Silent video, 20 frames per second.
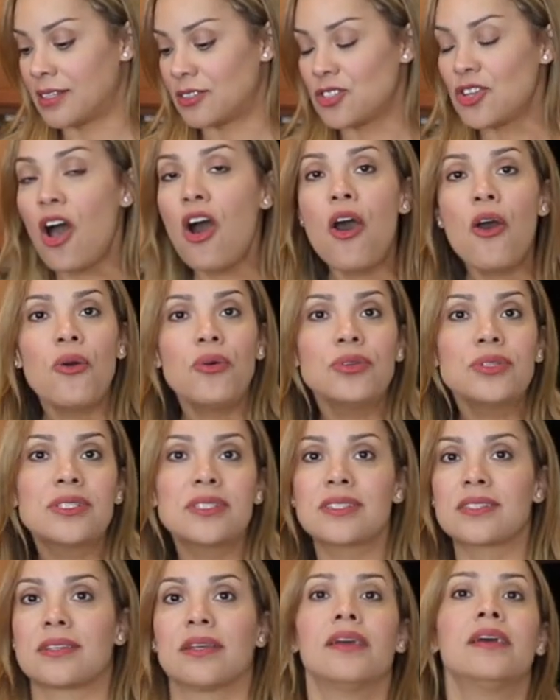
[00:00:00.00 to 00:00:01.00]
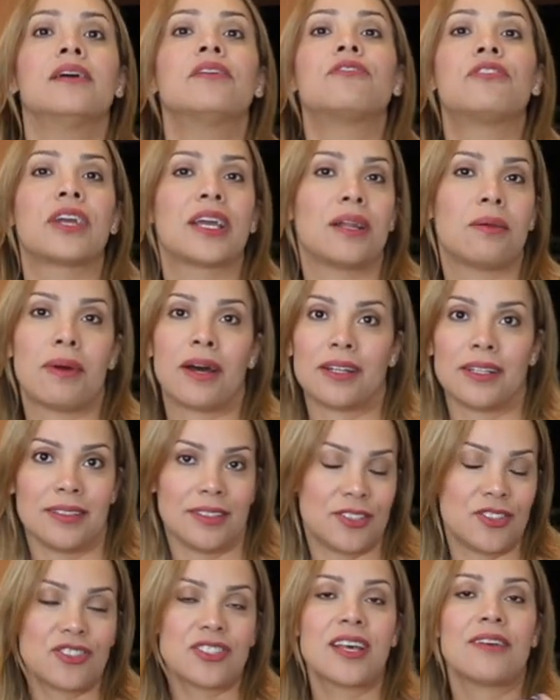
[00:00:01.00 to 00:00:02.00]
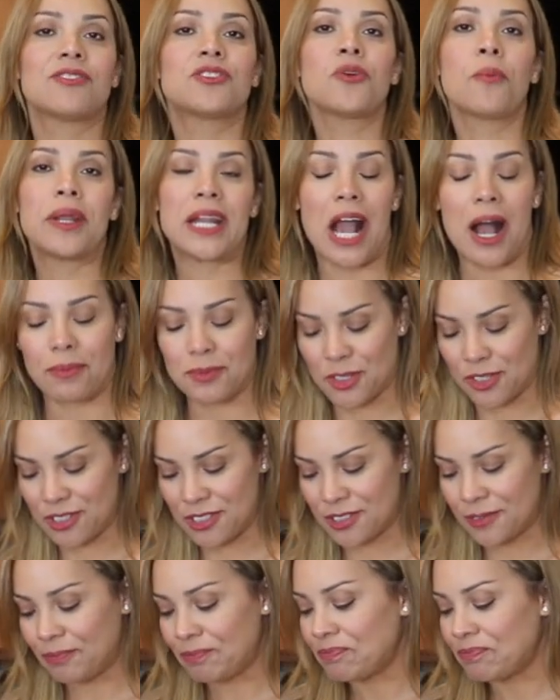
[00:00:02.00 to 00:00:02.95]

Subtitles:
toast, forget about it. You just have so many options.